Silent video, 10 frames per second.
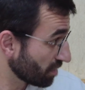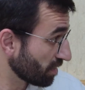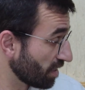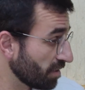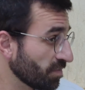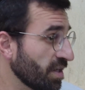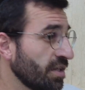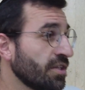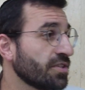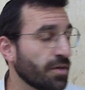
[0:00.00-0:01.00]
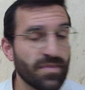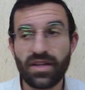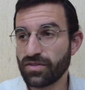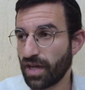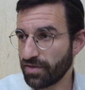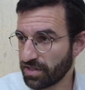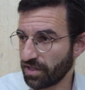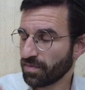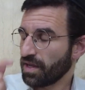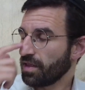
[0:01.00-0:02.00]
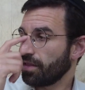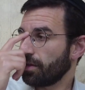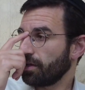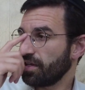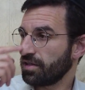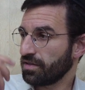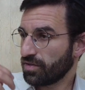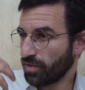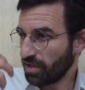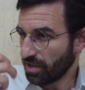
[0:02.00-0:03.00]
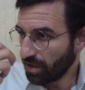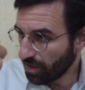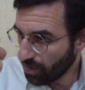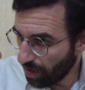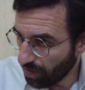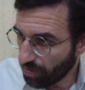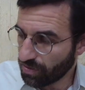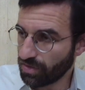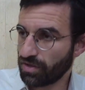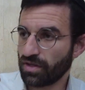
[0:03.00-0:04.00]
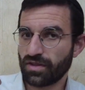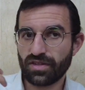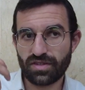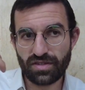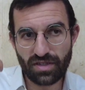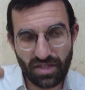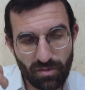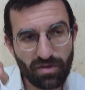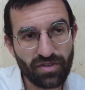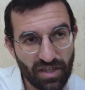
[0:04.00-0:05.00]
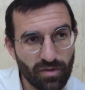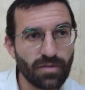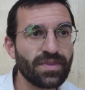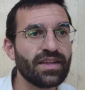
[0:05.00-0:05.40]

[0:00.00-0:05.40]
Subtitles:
Okay, so obviously in Gog, so then this is the Gimel,